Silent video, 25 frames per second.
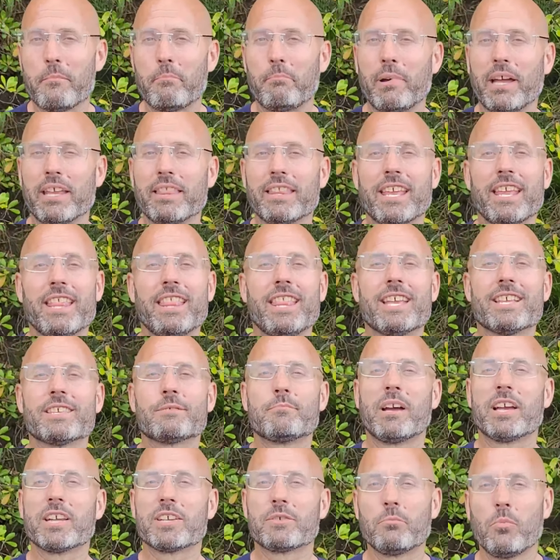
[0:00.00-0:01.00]
But then there's
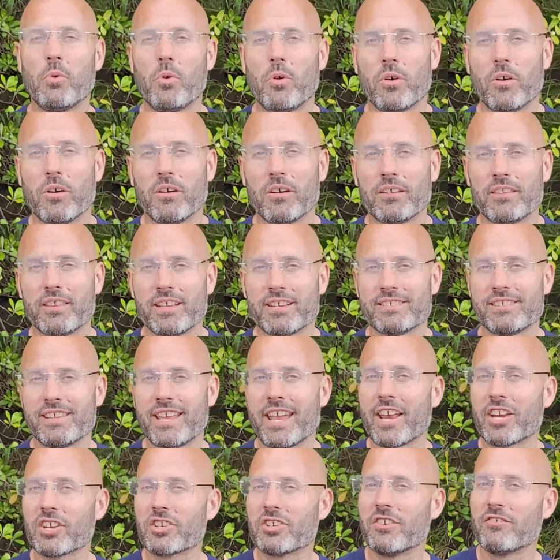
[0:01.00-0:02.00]
much more. There's the
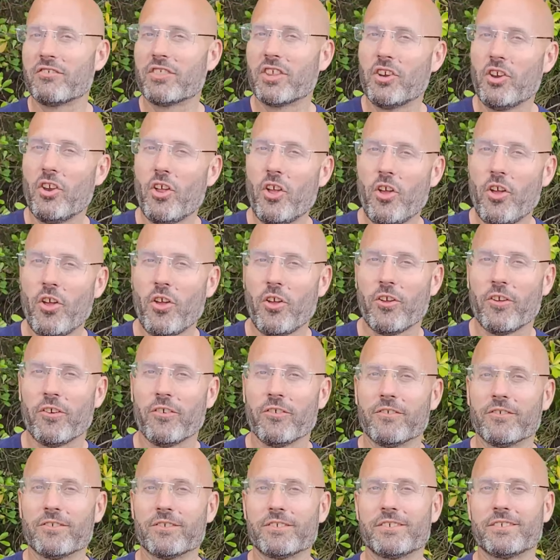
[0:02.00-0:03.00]
action of the
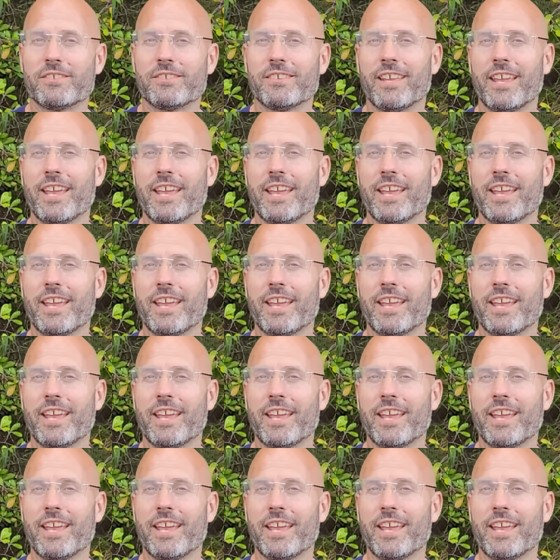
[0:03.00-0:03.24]
nerves